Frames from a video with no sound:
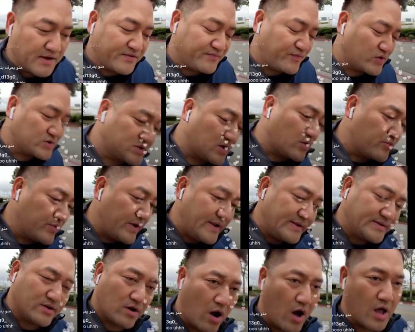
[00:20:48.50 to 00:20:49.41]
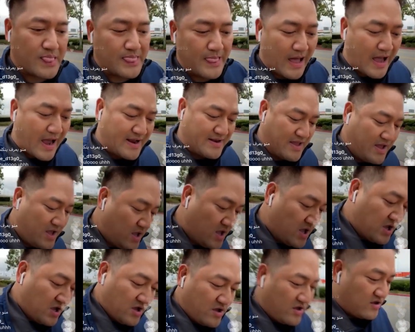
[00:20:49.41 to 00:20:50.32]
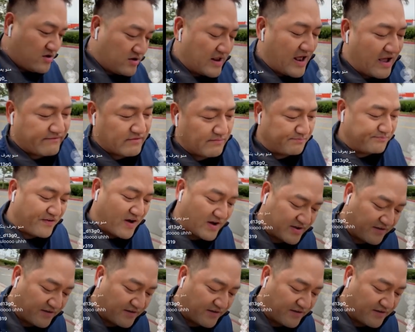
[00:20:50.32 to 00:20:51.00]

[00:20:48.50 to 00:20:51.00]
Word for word: But for some reason online, you can have a